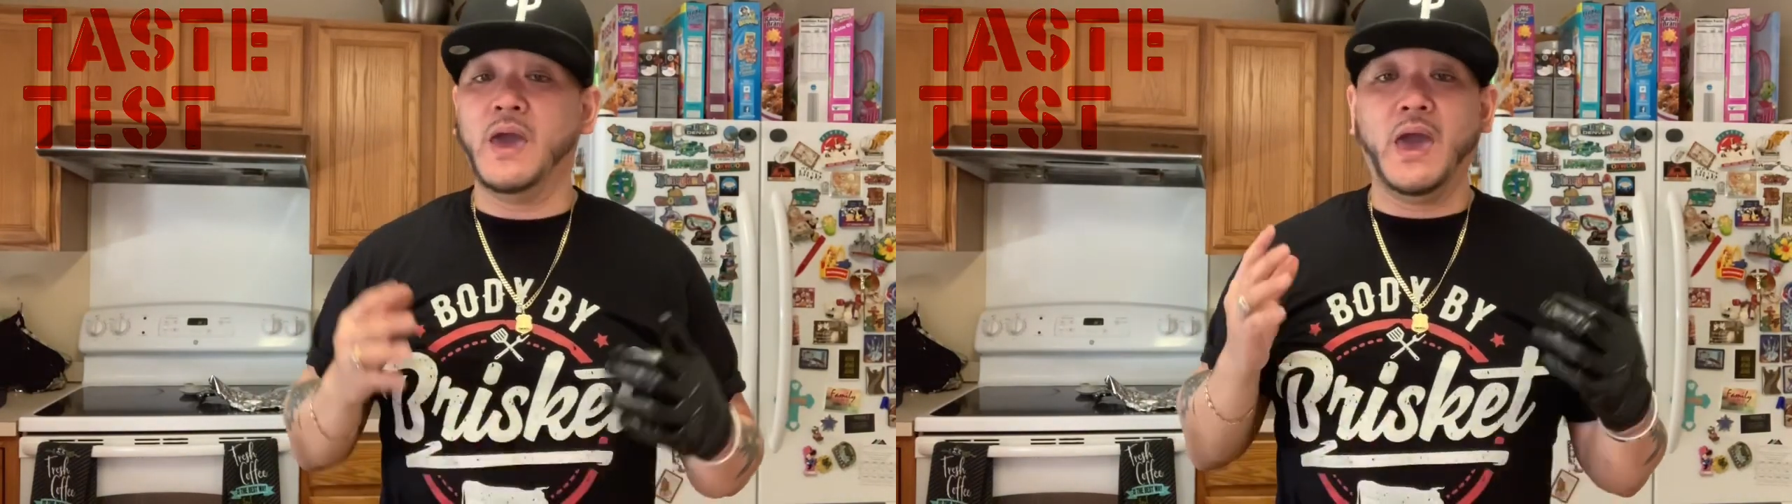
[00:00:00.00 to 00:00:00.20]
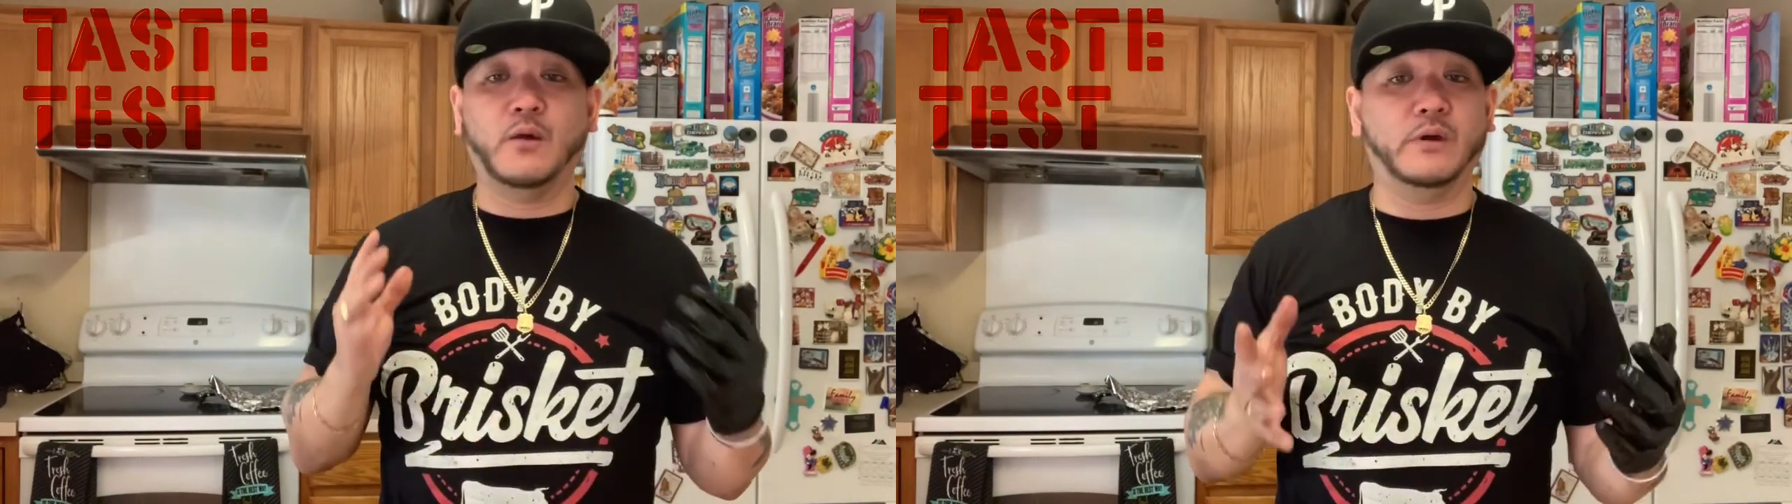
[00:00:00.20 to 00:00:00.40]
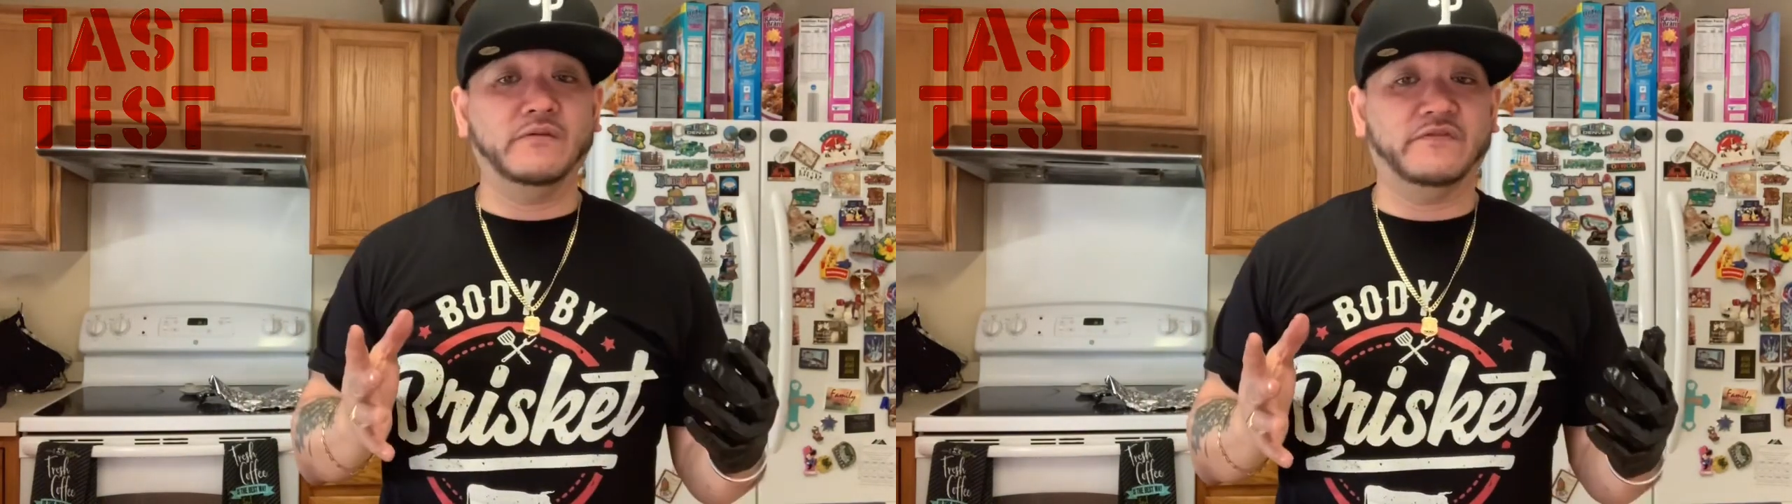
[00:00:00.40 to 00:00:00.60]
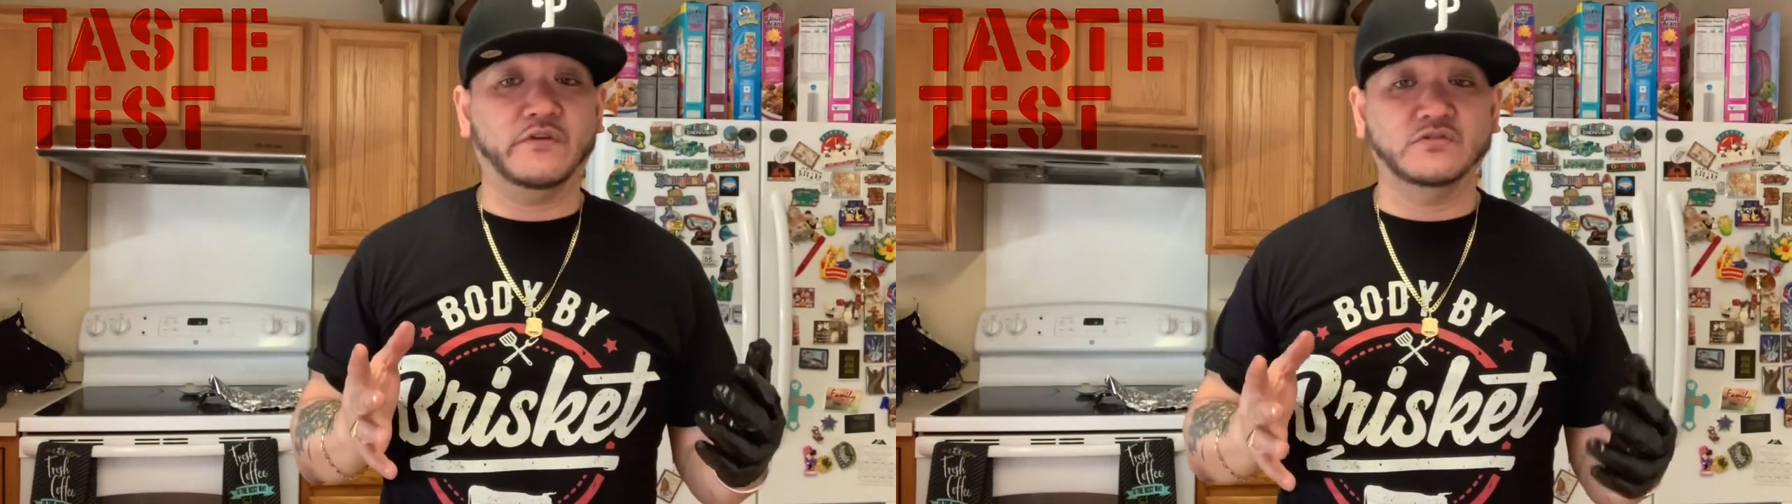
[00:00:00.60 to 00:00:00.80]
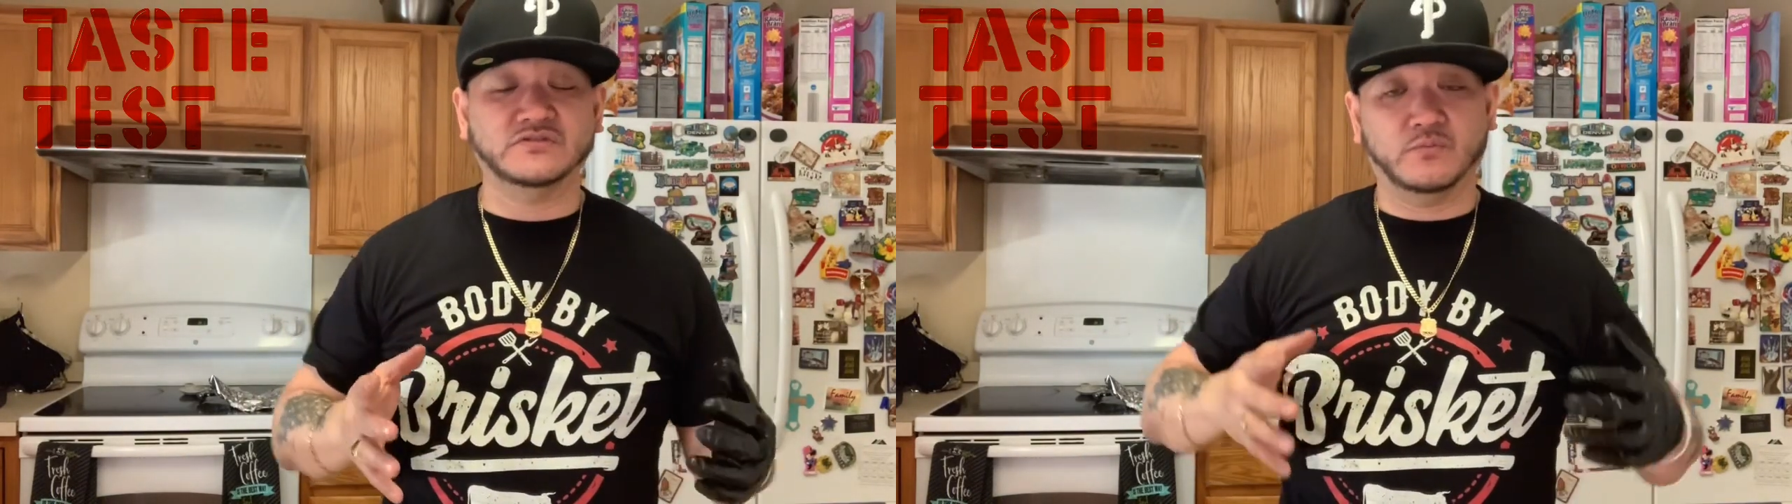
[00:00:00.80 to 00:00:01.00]
And we
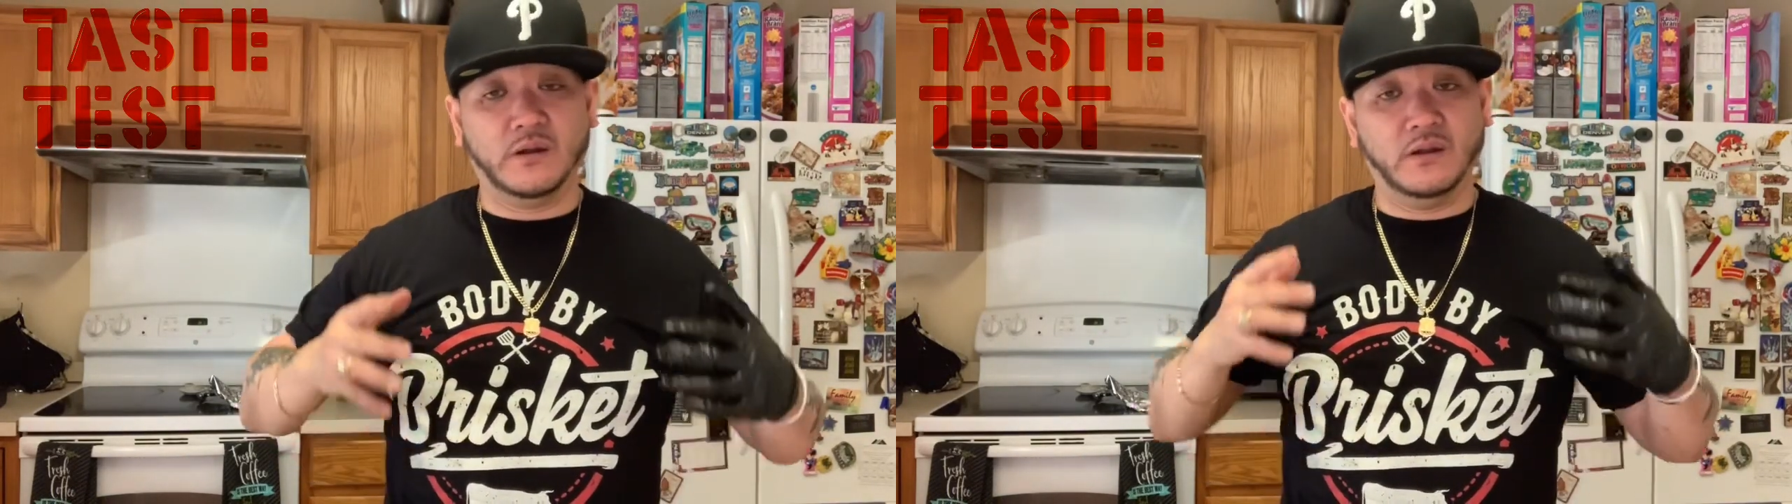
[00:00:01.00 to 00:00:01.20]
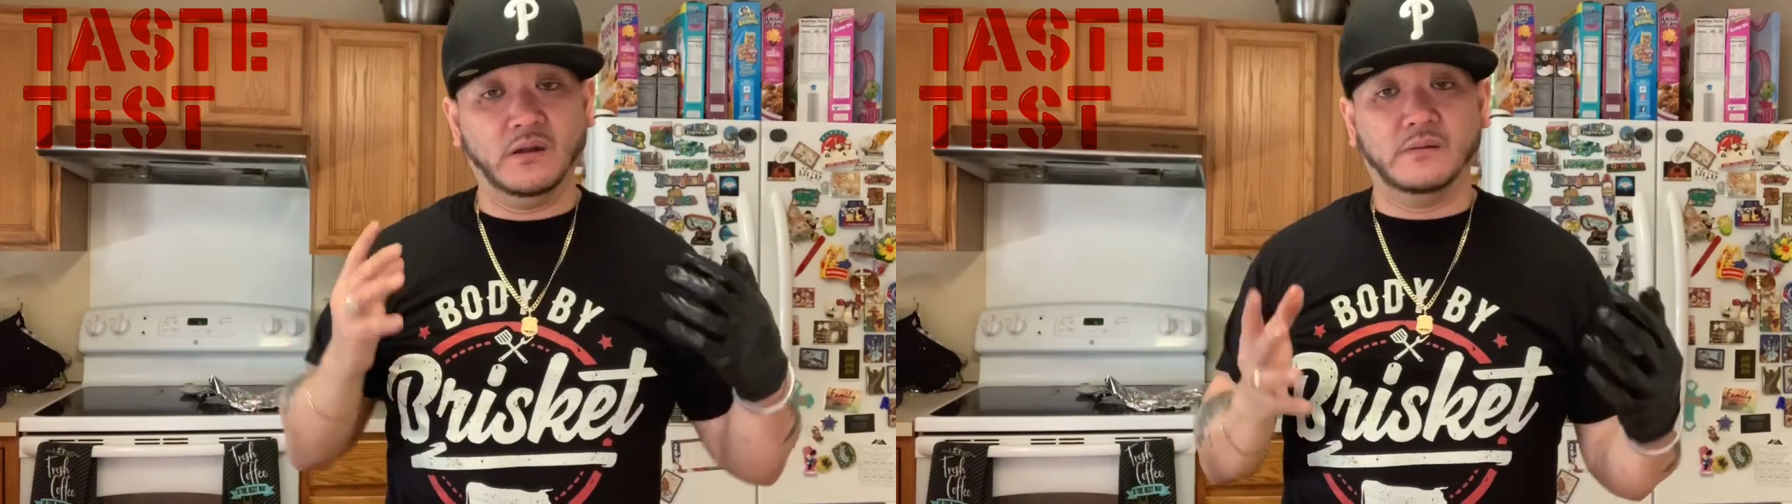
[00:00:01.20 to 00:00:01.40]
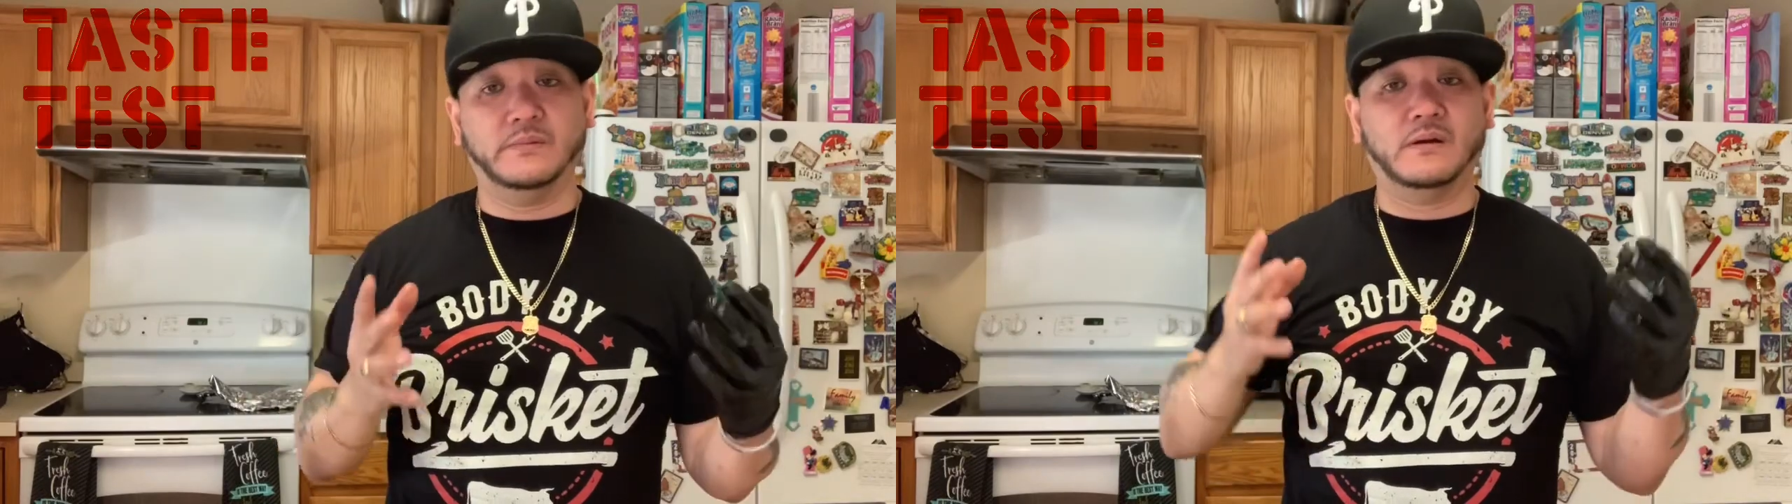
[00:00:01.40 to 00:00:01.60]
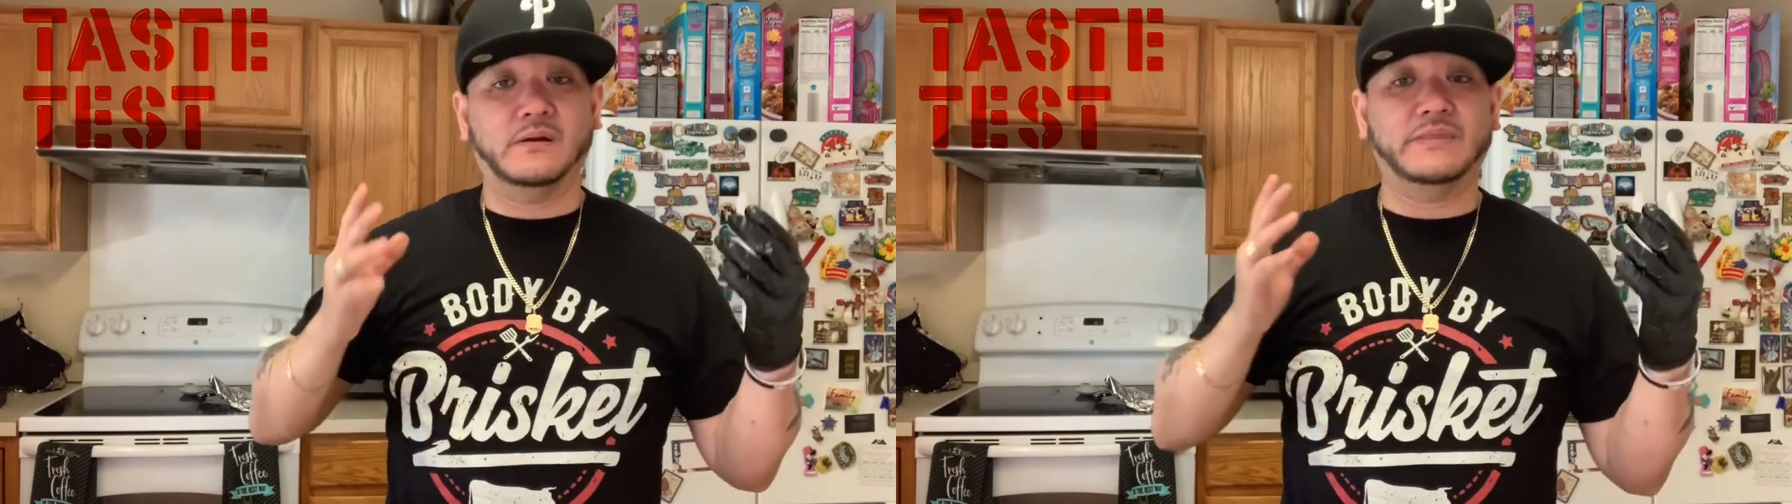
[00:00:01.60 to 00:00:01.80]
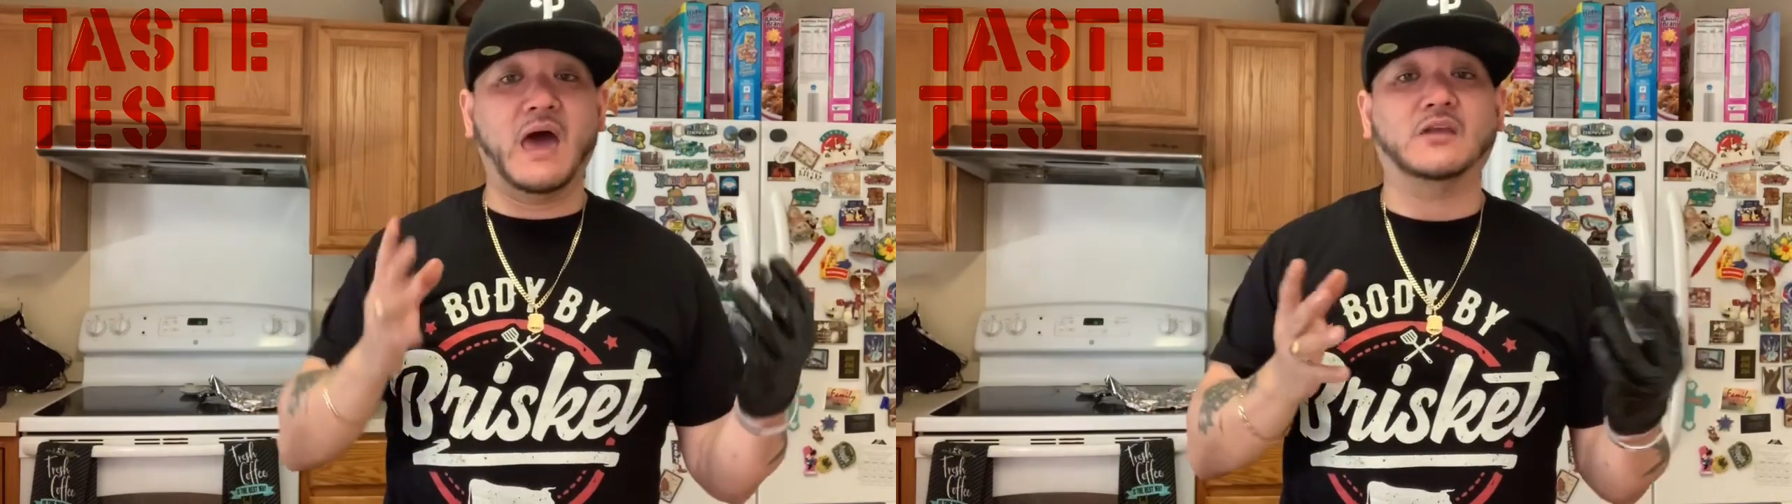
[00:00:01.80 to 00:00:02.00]
infused it with a little bit
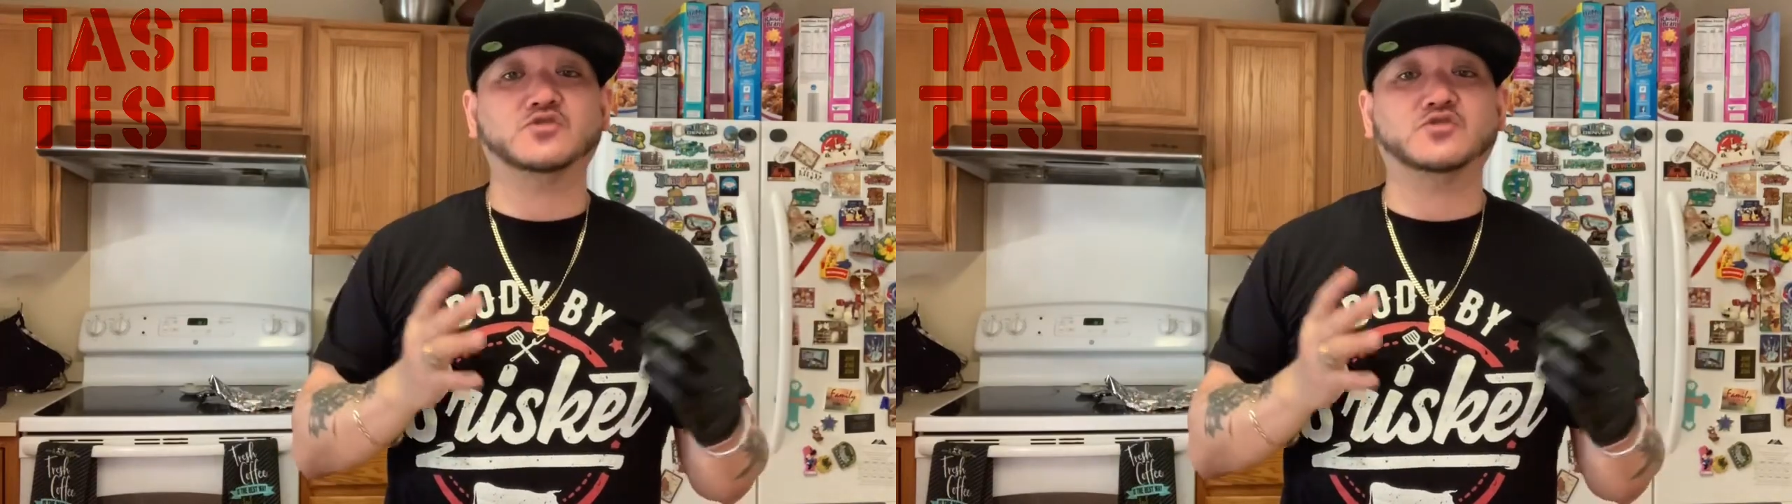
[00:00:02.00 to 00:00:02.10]
of that